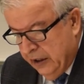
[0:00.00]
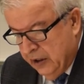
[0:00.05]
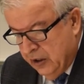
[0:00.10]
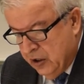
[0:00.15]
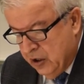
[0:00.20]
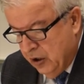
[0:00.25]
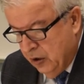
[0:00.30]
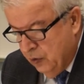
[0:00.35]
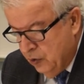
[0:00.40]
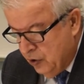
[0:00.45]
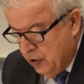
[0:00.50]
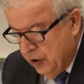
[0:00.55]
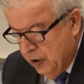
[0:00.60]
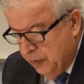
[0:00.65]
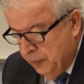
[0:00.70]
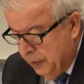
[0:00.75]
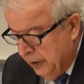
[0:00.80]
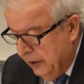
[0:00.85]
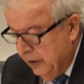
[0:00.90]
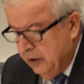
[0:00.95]
social,
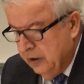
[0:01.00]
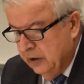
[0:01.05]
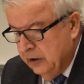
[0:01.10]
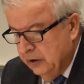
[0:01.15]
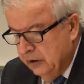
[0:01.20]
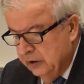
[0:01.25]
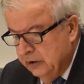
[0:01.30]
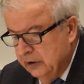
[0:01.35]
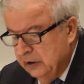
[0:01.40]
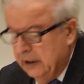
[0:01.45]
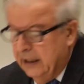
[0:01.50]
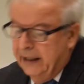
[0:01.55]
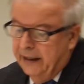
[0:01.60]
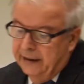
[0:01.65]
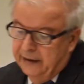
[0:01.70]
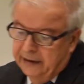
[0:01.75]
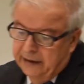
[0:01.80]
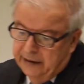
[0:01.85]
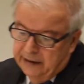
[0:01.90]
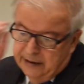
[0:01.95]
political,
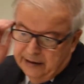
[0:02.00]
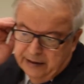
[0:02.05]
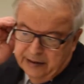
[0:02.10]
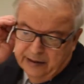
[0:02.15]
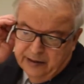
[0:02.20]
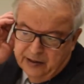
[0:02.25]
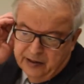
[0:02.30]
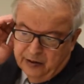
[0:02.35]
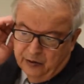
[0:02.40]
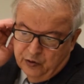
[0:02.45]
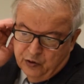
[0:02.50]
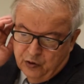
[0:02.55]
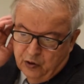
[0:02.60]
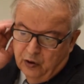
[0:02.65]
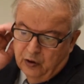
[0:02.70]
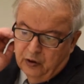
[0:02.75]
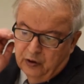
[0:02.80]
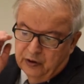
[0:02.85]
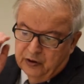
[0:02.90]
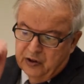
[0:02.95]
and
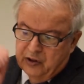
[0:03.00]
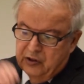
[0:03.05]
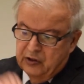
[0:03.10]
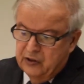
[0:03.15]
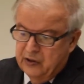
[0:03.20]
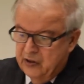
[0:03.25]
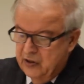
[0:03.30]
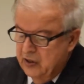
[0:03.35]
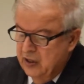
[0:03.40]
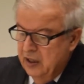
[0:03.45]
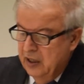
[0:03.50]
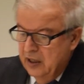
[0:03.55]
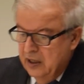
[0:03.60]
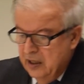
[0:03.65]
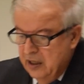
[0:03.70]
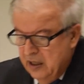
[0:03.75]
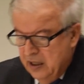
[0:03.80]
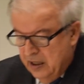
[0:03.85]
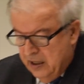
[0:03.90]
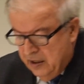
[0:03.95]
sociologists,
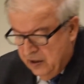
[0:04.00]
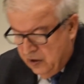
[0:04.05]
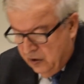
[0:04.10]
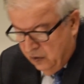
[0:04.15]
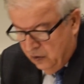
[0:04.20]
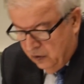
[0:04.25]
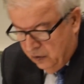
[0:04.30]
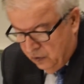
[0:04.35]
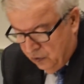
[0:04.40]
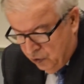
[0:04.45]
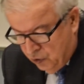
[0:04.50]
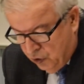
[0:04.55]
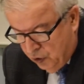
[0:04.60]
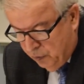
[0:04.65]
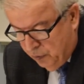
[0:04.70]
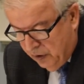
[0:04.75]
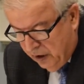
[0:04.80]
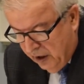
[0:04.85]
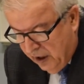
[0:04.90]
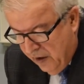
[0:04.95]
so should
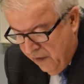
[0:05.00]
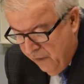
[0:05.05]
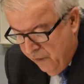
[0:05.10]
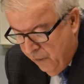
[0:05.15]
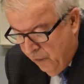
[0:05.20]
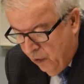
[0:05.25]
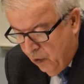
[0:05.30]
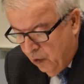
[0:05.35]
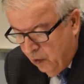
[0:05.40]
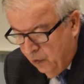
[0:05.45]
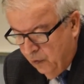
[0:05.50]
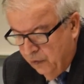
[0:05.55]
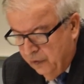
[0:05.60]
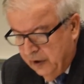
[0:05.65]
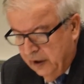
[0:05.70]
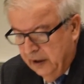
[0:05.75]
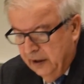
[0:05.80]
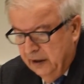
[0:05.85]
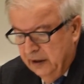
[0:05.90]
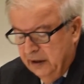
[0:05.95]
be involved
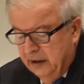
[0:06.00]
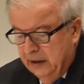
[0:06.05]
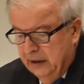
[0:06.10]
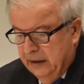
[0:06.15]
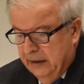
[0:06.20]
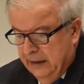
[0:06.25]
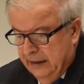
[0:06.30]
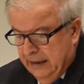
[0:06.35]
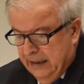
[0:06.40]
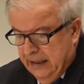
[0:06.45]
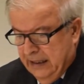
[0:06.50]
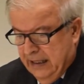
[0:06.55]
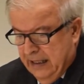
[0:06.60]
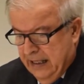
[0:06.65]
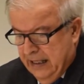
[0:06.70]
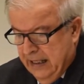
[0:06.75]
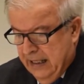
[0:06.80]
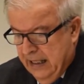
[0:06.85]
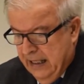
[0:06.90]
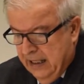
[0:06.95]
in
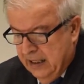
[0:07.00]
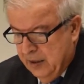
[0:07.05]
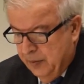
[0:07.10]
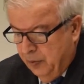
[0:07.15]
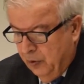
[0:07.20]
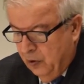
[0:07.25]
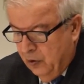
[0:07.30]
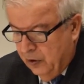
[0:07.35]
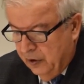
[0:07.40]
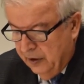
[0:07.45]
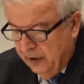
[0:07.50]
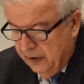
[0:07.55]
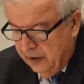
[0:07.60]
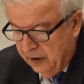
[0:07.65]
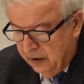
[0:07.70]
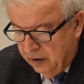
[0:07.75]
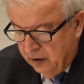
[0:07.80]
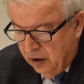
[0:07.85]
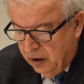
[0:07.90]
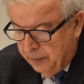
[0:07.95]
exploring the
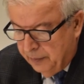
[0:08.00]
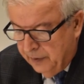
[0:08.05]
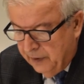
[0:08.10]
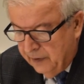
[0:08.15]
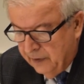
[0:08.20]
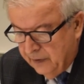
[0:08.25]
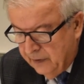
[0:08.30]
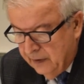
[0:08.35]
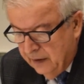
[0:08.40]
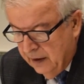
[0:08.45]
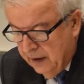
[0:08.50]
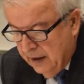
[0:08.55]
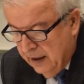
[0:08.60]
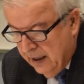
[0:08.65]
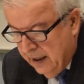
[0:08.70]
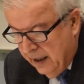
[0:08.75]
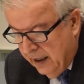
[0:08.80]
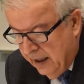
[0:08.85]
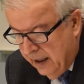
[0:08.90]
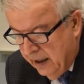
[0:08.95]
topics
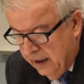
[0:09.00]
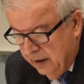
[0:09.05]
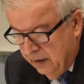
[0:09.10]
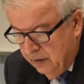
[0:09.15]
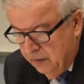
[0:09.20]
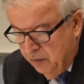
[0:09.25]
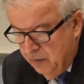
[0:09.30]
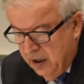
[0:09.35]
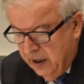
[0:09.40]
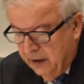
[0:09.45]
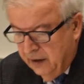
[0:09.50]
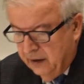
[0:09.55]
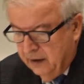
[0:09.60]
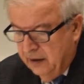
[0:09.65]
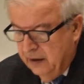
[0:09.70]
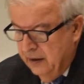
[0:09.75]
and make